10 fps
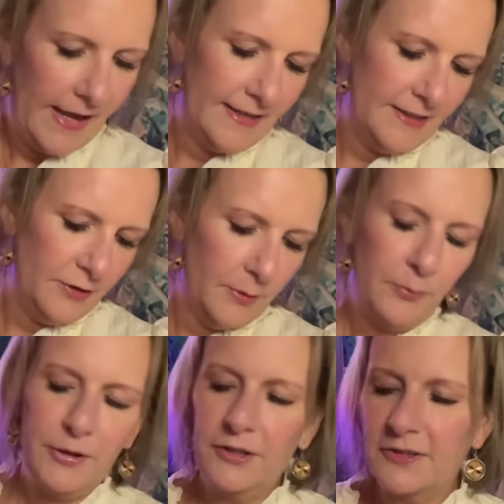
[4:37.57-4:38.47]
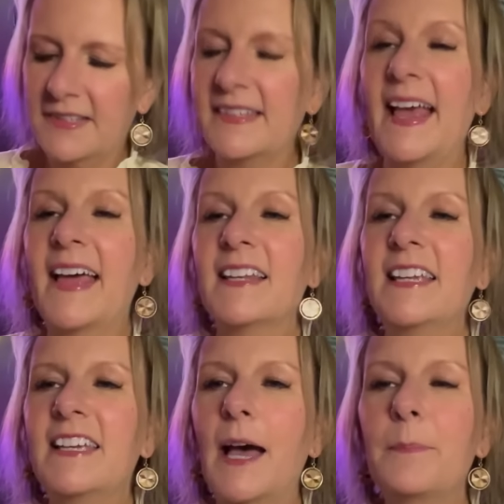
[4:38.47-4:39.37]
And you can put your
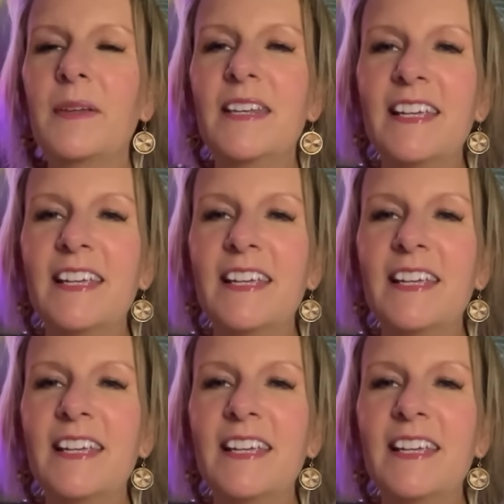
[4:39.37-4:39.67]
Stanley Cup in